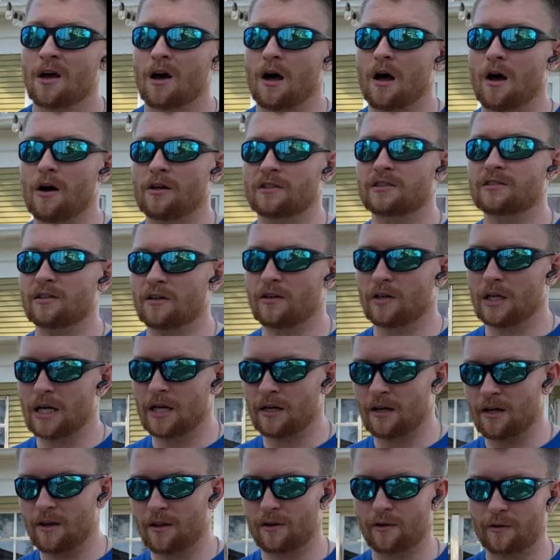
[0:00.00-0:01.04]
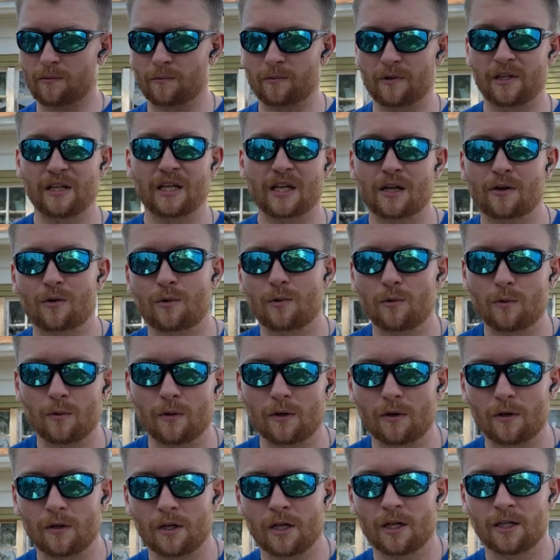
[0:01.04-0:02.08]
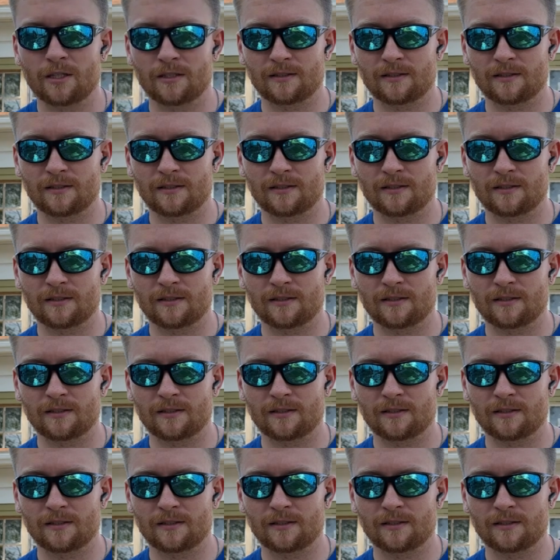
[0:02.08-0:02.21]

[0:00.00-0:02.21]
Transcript: Also, another really cool,